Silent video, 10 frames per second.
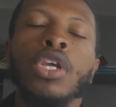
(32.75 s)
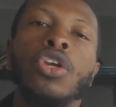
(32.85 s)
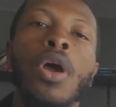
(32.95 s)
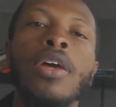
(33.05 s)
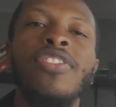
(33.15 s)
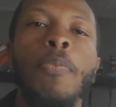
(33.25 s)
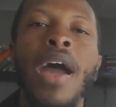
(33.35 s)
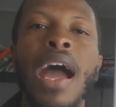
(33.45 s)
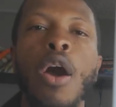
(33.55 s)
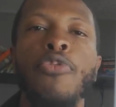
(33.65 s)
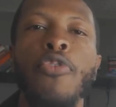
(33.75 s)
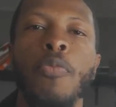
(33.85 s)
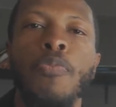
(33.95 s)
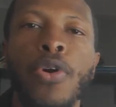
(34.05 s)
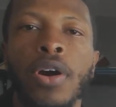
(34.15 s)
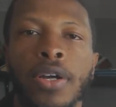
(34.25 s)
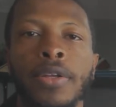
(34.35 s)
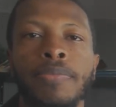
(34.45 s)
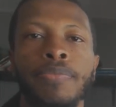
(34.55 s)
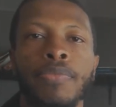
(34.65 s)
You know, there's a powerful book
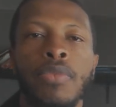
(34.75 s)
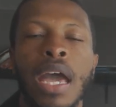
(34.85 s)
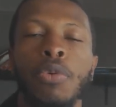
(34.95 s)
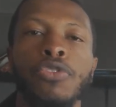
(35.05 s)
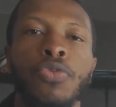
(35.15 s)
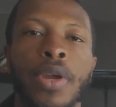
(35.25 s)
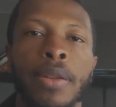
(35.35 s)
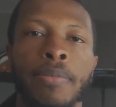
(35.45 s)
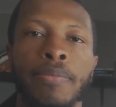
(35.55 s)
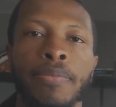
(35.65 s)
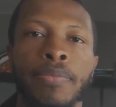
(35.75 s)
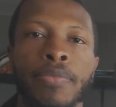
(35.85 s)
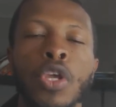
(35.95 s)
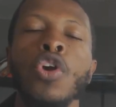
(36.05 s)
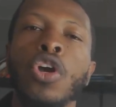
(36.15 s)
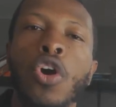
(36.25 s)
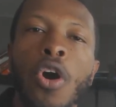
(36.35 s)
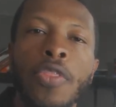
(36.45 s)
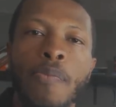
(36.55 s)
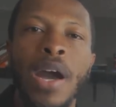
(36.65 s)
that was written
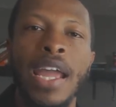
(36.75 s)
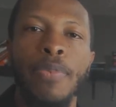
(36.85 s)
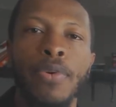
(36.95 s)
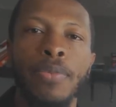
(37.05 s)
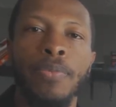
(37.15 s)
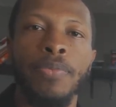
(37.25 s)
called the Bible.